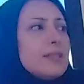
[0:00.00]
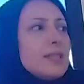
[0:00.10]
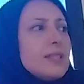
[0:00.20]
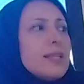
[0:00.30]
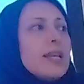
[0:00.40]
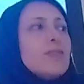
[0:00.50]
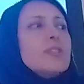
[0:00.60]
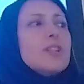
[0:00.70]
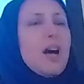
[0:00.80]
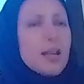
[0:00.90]
the second was
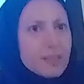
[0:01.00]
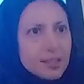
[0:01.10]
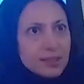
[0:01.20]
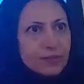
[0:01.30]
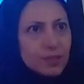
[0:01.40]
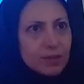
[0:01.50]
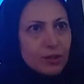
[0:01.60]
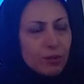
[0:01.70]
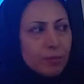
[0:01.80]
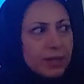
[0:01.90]
cognitive
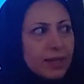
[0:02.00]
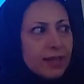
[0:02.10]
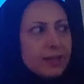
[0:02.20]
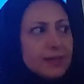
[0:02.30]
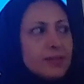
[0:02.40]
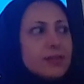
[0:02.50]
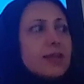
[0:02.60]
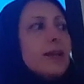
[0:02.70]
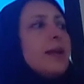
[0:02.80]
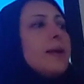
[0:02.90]
development,
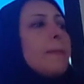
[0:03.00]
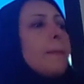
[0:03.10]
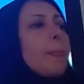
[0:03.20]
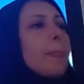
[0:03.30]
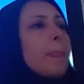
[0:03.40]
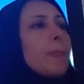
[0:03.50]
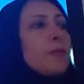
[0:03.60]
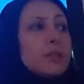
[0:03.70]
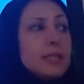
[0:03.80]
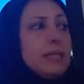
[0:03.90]
to
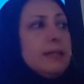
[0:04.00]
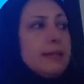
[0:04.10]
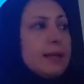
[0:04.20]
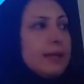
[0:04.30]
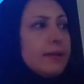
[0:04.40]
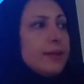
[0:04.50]
think and